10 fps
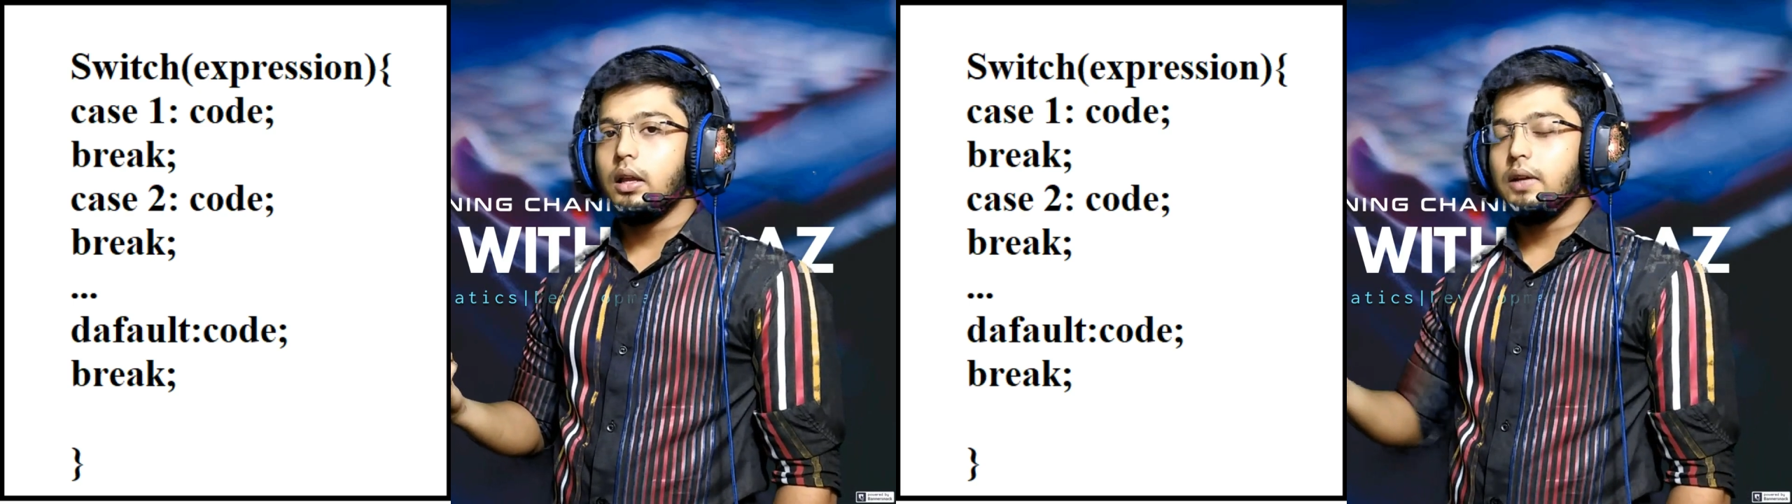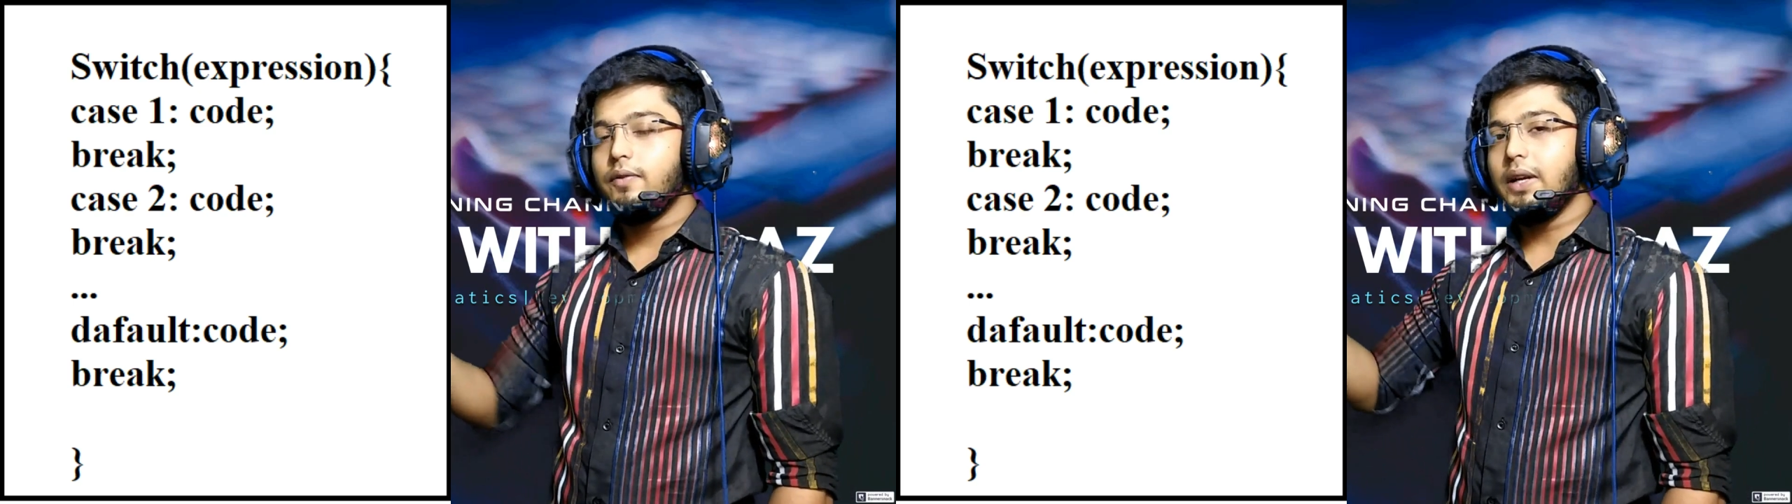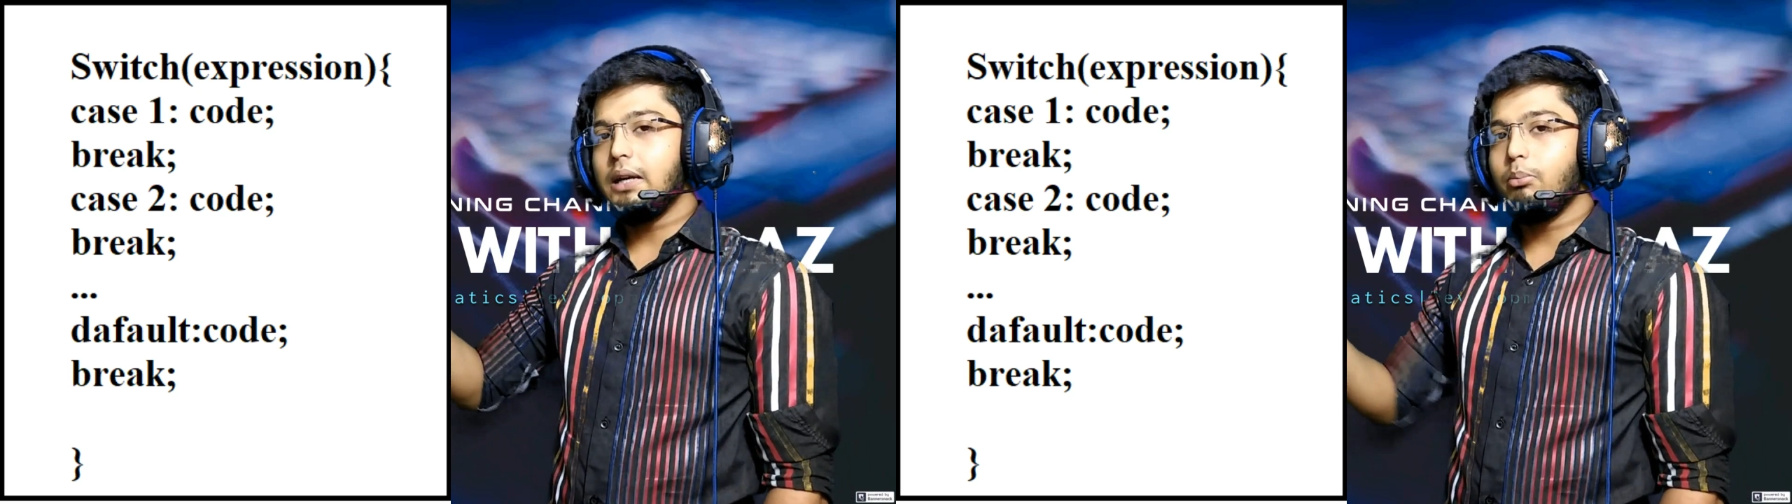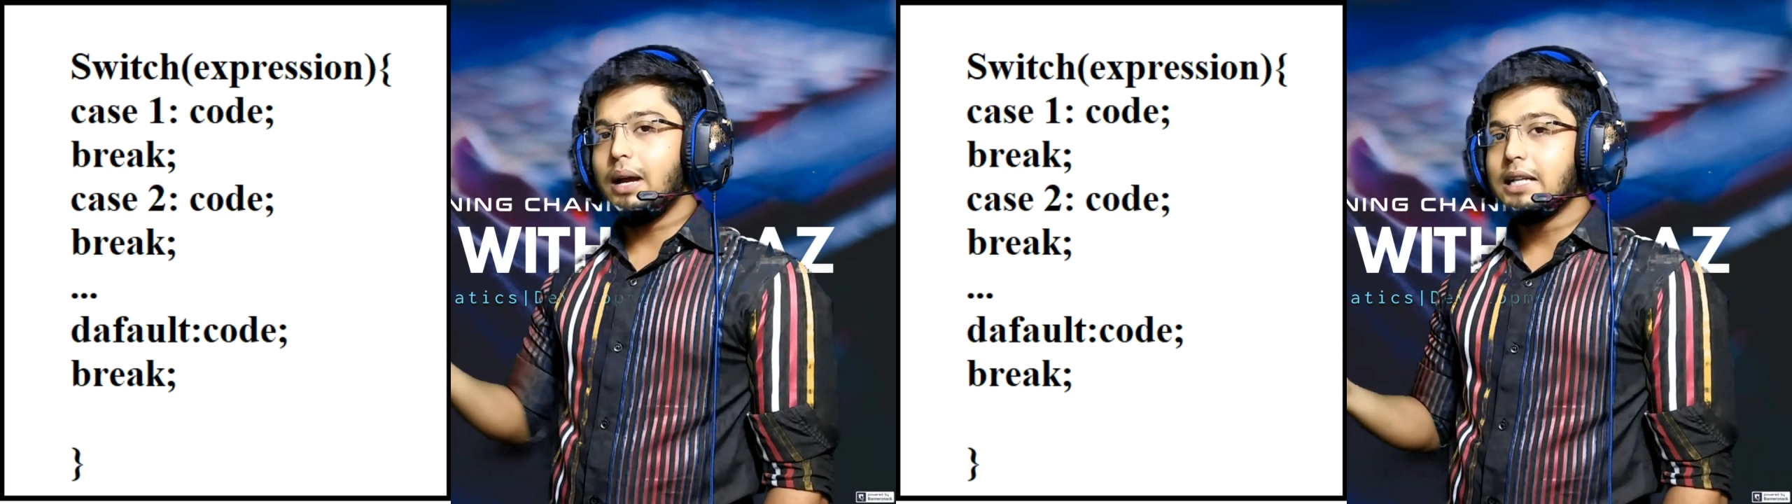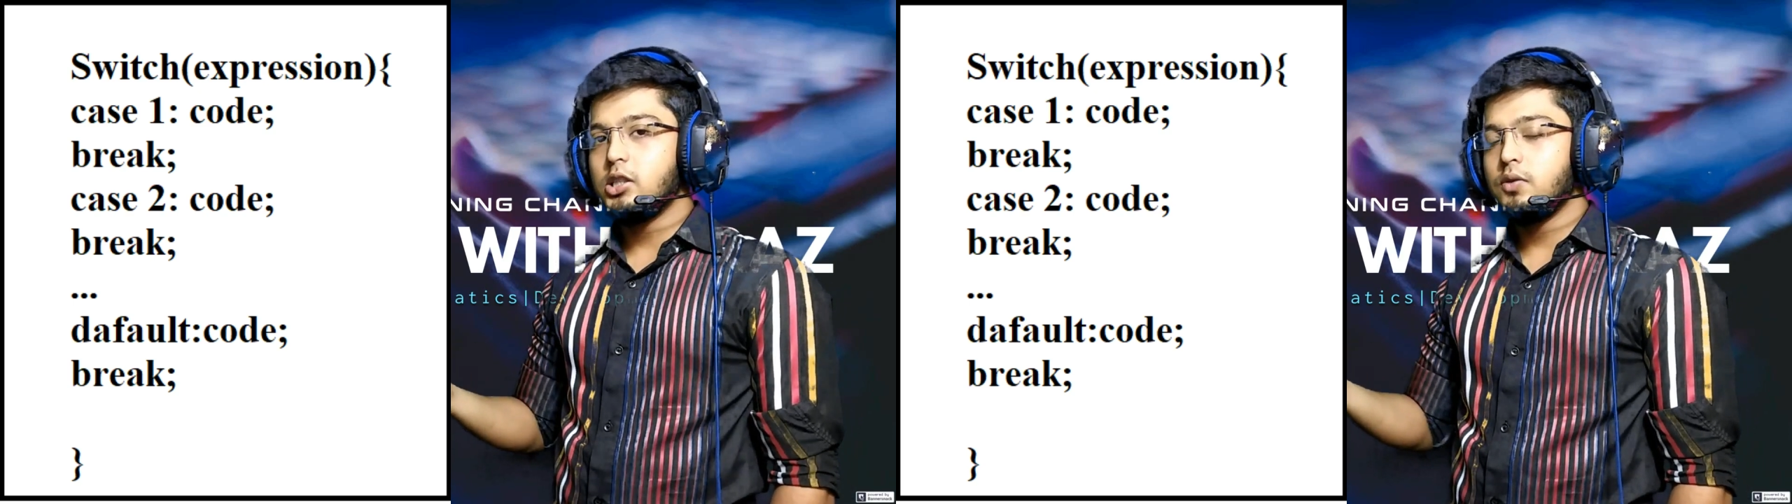If it
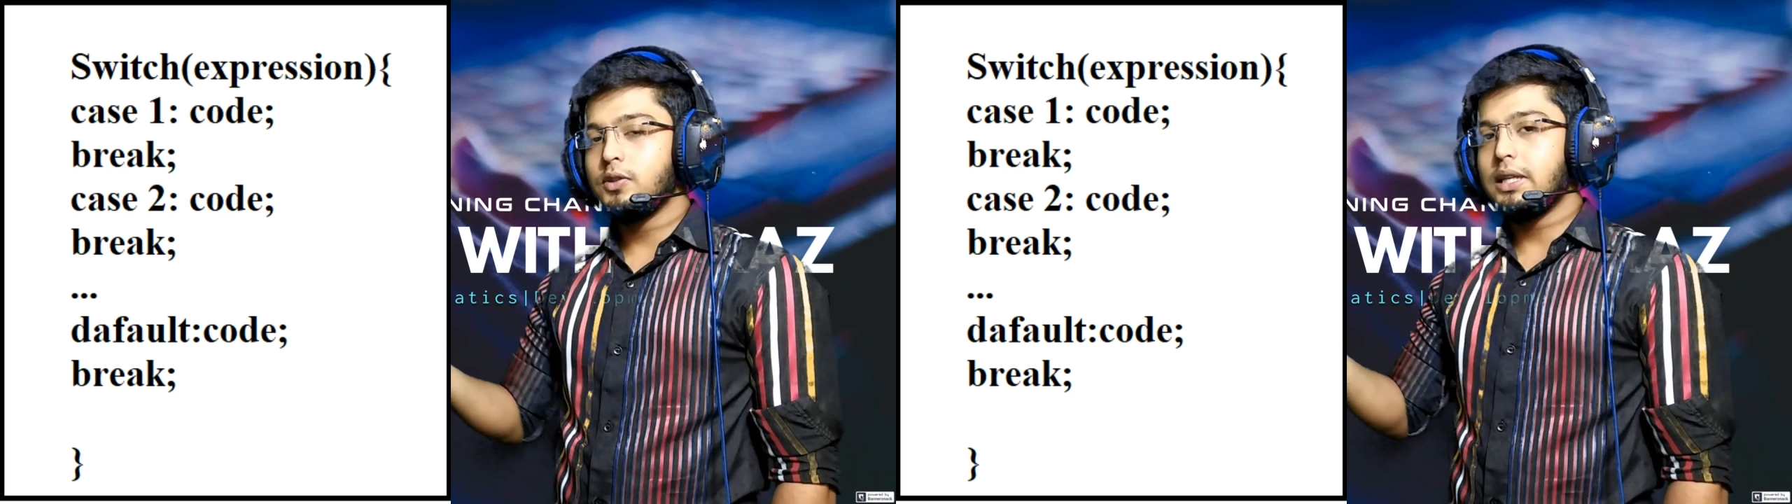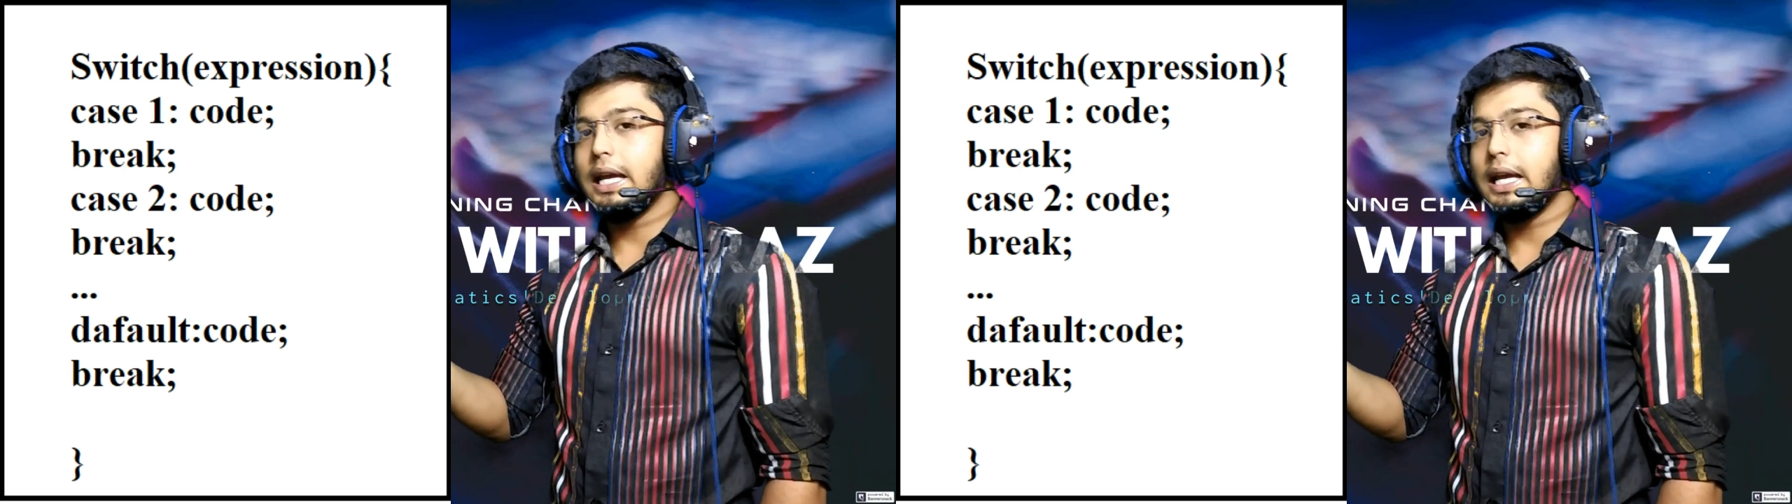matches with